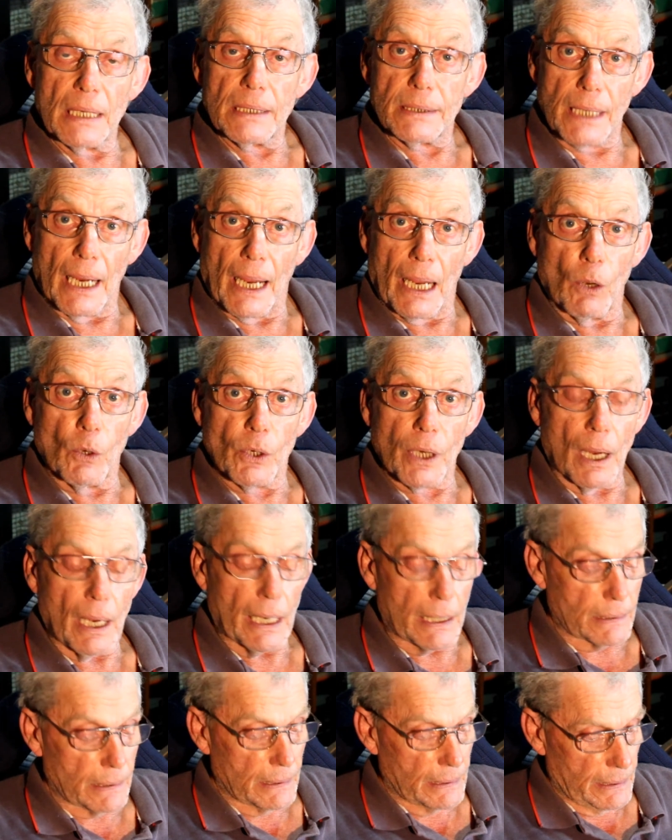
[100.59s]
day or
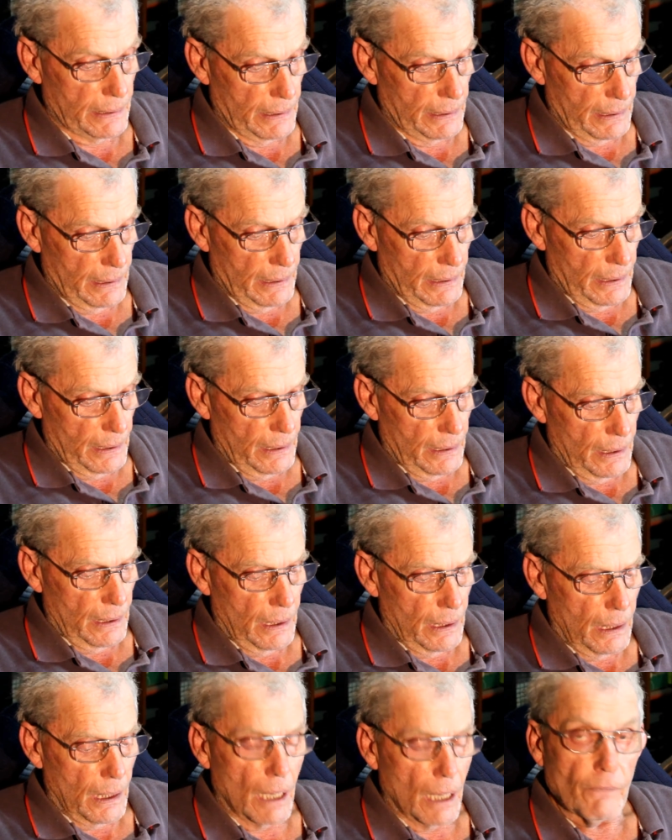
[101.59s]
night.
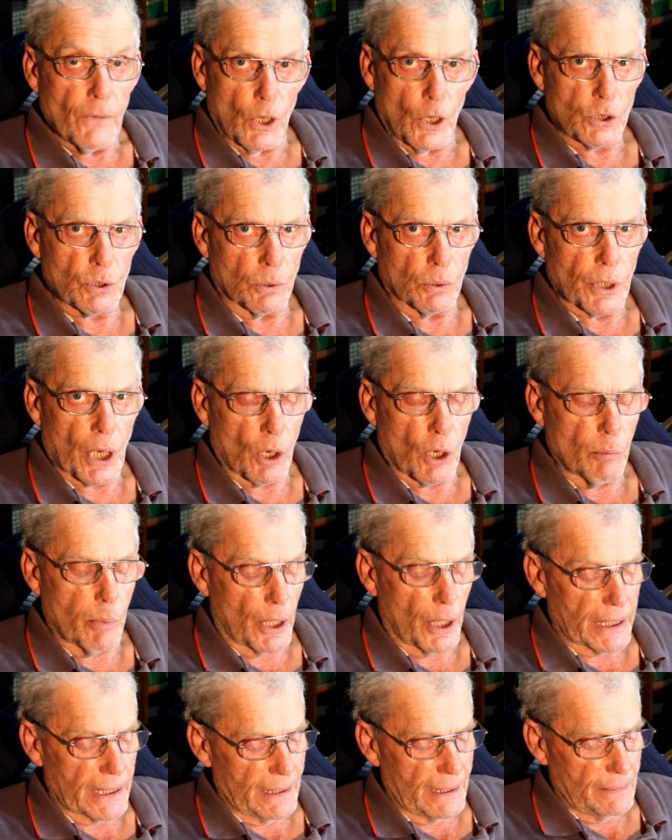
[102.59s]
A virtual
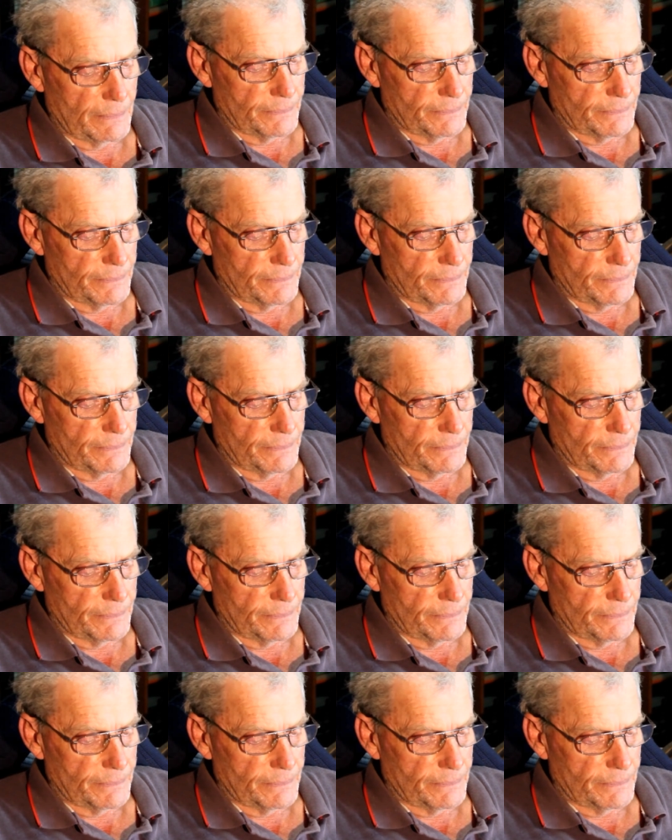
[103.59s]
nobody.